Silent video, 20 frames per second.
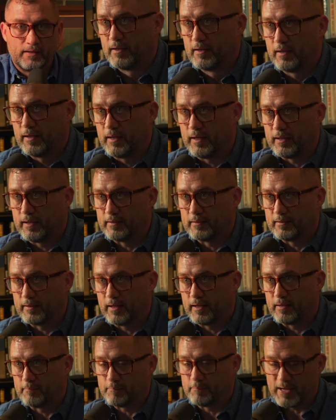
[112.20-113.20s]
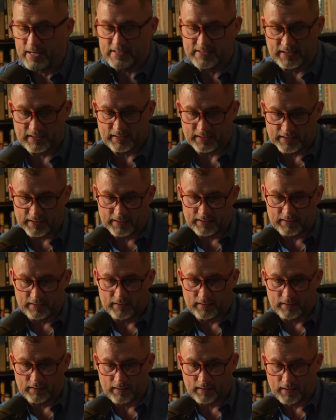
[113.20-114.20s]
and and basically
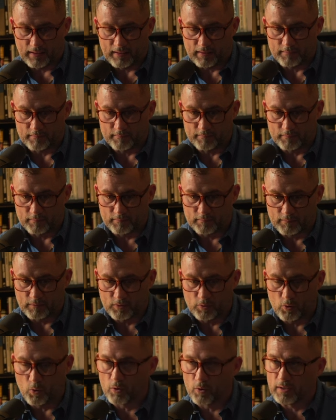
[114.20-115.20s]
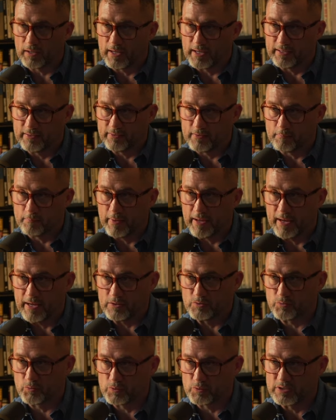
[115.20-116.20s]
um, correlated the
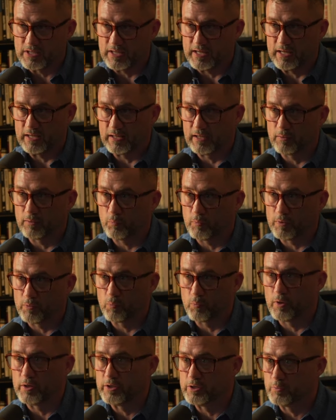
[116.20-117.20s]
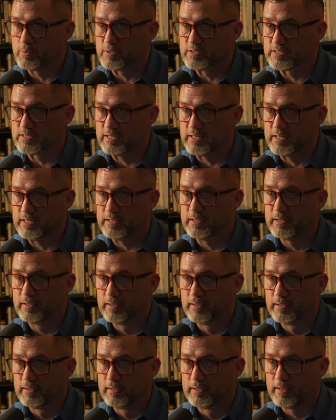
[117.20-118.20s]
man's routine with what you would see
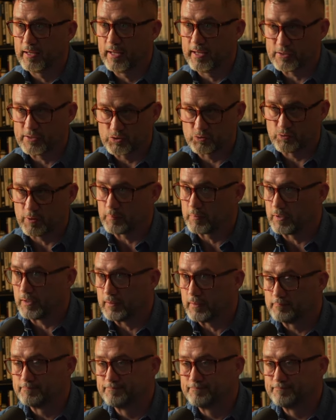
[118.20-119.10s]
at a strip club.